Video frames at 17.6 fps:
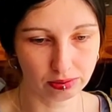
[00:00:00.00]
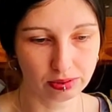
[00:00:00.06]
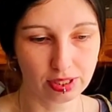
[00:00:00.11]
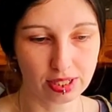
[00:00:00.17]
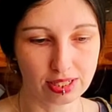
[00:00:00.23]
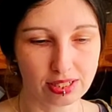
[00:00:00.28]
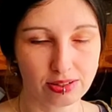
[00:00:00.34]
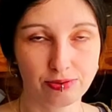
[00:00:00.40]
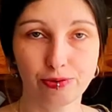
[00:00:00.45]

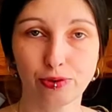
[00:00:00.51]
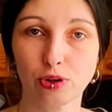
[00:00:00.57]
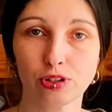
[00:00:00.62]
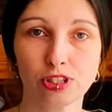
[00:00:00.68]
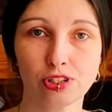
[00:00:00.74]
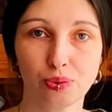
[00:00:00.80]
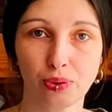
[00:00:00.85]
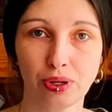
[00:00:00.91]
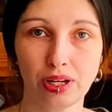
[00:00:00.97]
this
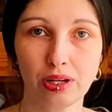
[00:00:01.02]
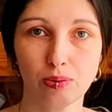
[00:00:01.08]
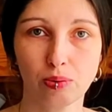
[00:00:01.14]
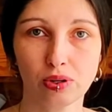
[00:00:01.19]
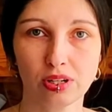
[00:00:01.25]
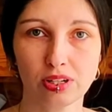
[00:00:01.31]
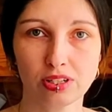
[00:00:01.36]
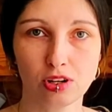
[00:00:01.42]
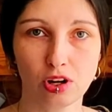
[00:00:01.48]
first week,
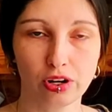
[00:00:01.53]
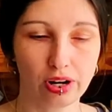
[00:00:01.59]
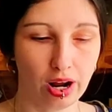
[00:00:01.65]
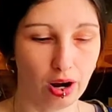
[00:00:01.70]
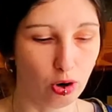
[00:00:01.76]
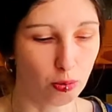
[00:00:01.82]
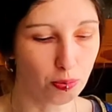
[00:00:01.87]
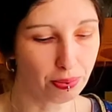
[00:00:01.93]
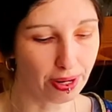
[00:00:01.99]
what is on
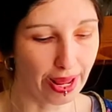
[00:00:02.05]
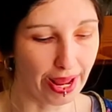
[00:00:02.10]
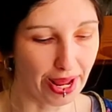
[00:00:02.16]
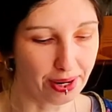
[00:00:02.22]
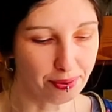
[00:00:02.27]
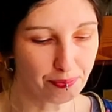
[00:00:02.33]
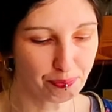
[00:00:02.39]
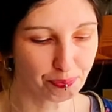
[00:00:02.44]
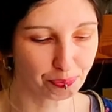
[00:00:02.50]
our
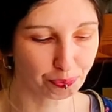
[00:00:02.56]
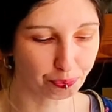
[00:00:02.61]
plan.